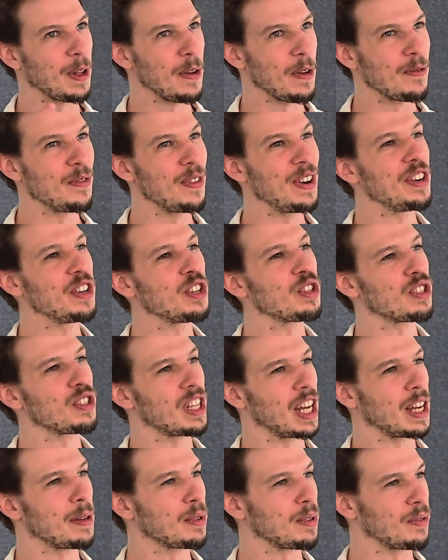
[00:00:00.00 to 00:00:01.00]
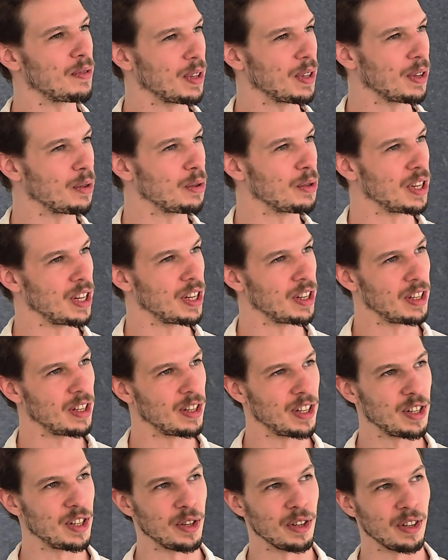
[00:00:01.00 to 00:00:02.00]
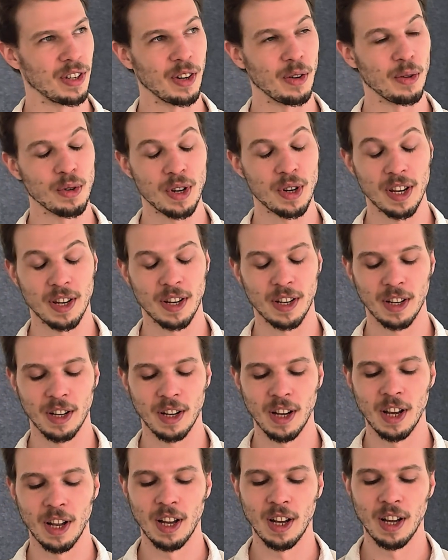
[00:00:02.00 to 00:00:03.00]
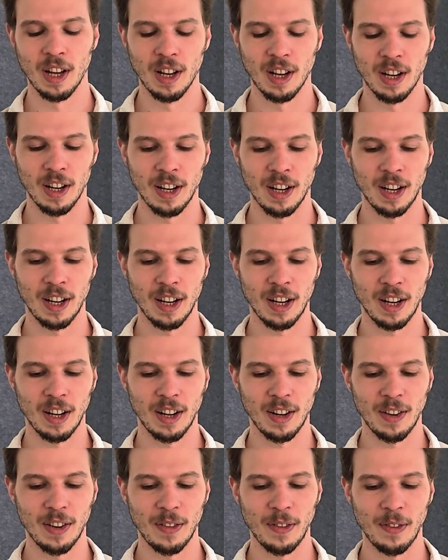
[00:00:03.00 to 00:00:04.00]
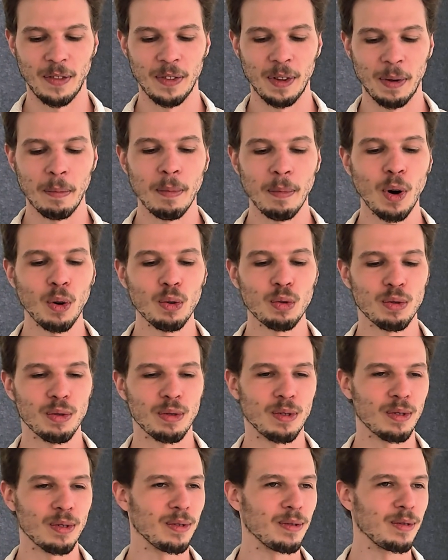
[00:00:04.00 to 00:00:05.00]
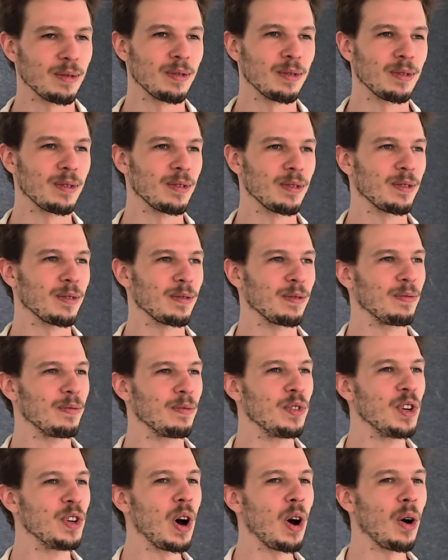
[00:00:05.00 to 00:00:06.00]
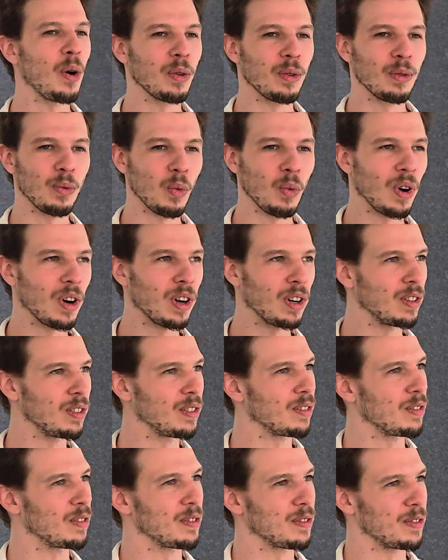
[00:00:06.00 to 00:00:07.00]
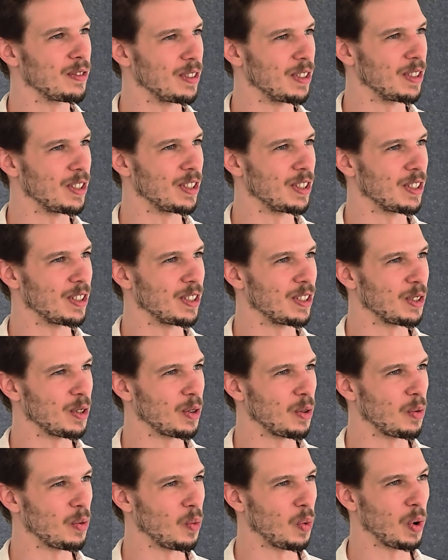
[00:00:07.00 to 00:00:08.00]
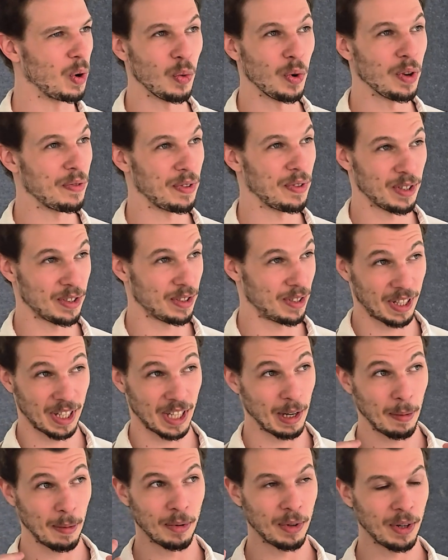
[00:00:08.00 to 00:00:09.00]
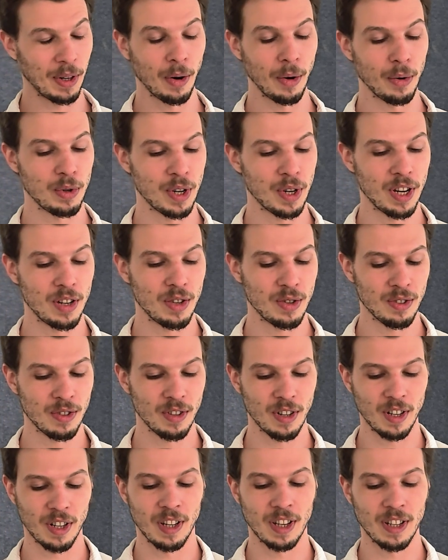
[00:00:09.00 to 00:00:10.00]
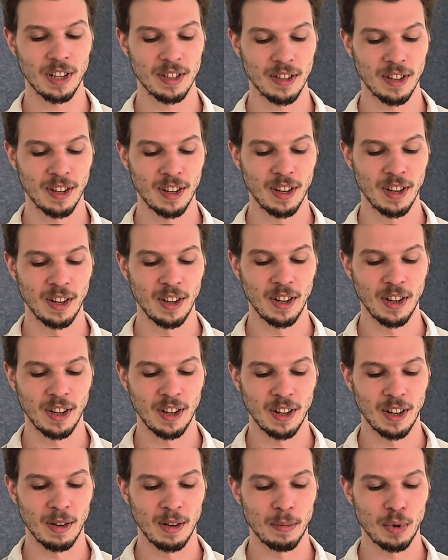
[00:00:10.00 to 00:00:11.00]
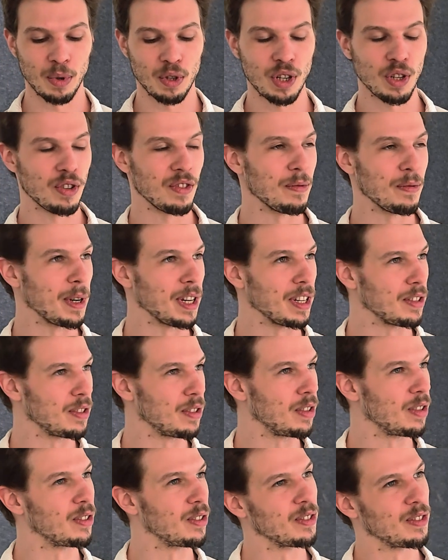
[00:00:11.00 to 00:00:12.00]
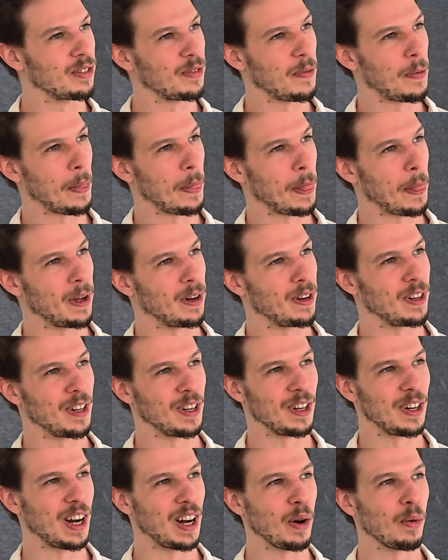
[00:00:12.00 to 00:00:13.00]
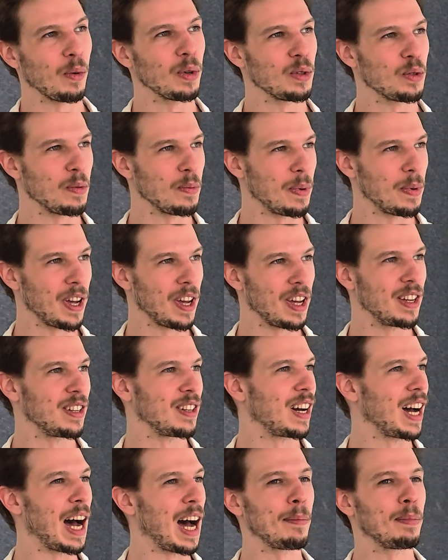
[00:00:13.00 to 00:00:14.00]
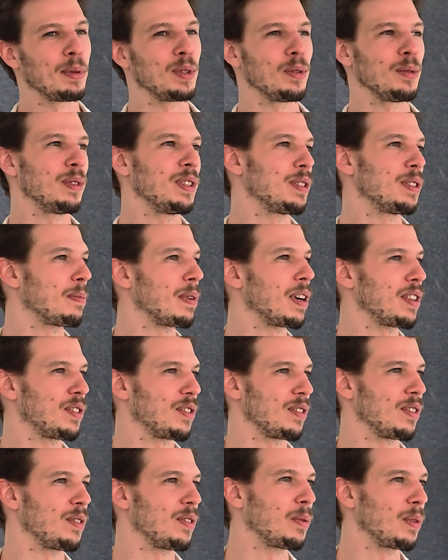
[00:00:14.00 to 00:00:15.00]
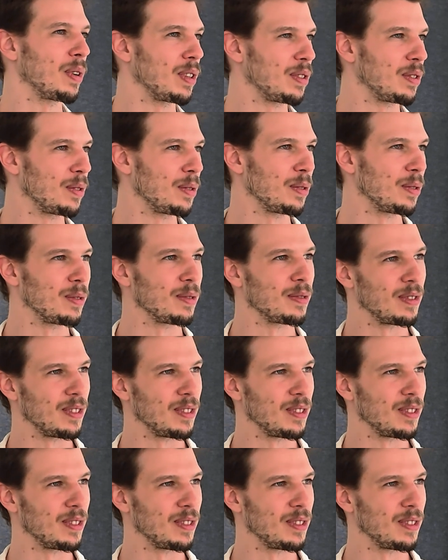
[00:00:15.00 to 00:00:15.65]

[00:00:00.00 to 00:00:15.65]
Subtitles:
various types of negotiating. The most known one, when we first think about negotiation, is position-based. I want to pay up to this much. You want to